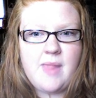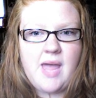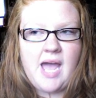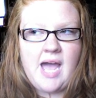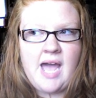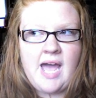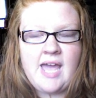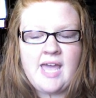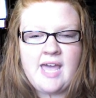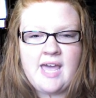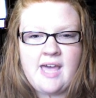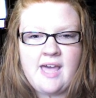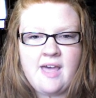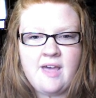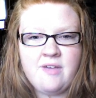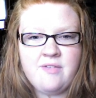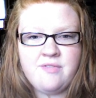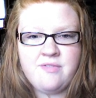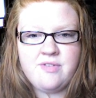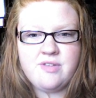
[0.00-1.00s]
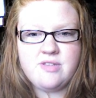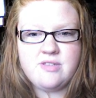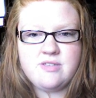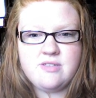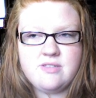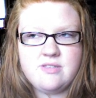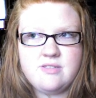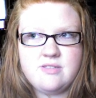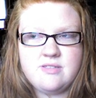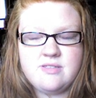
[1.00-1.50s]
I have
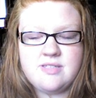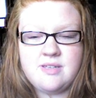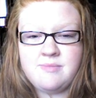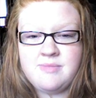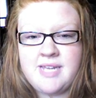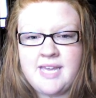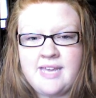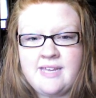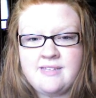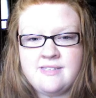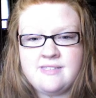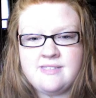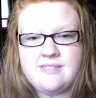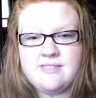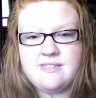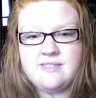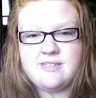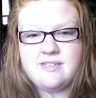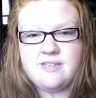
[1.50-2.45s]
some days